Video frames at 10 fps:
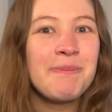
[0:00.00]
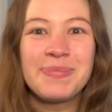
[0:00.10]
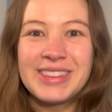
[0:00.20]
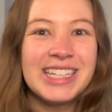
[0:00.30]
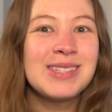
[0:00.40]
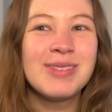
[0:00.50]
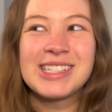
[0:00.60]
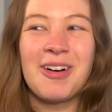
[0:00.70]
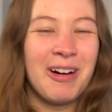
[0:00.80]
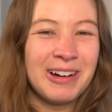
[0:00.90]
this was
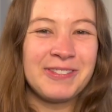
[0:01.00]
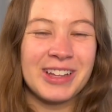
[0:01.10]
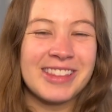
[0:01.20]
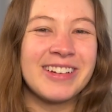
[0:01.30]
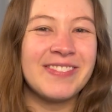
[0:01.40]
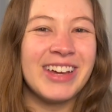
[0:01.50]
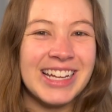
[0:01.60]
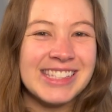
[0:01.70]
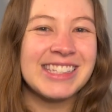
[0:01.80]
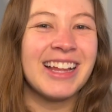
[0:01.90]
hard for 3
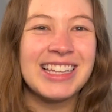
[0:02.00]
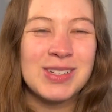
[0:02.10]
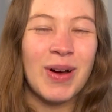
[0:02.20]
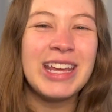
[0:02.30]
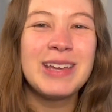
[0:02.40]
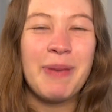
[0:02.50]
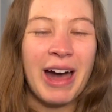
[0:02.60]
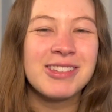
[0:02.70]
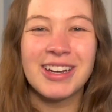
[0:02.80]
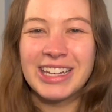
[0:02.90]
minutes. Like 20
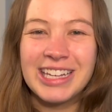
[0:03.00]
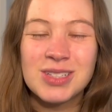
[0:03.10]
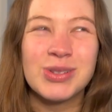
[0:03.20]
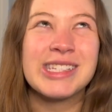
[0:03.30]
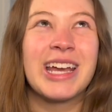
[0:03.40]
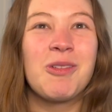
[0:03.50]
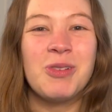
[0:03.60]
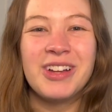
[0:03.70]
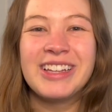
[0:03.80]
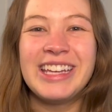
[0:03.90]
pounds on each was like
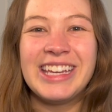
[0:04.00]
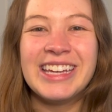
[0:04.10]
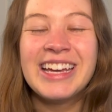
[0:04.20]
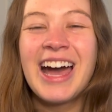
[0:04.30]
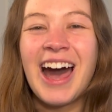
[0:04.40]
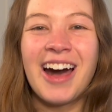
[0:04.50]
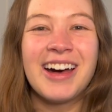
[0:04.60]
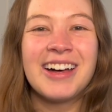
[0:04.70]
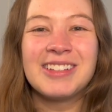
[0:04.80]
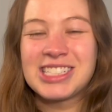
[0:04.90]
really
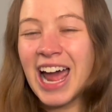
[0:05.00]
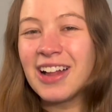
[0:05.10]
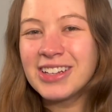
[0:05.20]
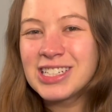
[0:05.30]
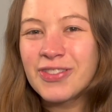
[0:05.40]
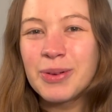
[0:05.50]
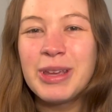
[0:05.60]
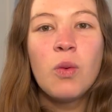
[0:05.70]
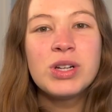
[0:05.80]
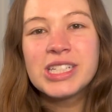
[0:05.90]
a challenge for
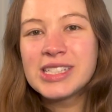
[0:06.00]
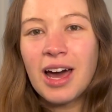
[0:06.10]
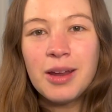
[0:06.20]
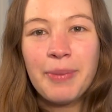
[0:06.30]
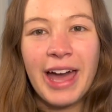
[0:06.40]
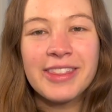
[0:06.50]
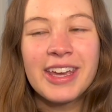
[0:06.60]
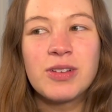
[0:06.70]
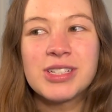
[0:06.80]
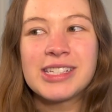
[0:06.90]
me, which is not a bad
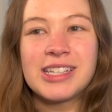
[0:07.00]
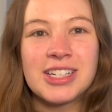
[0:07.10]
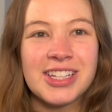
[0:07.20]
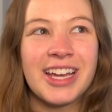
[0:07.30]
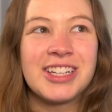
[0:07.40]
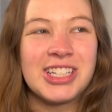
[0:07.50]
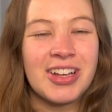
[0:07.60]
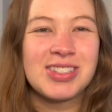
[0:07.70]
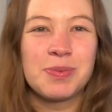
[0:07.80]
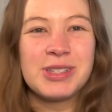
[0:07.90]
thing. It was just such like a
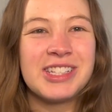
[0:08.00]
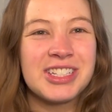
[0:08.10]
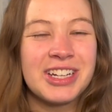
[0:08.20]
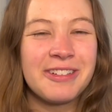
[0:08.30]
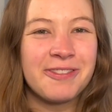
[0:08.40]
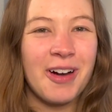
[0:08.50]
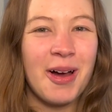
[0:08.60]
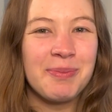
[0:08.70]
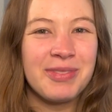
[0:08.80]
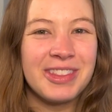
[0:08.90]
juxtaposition from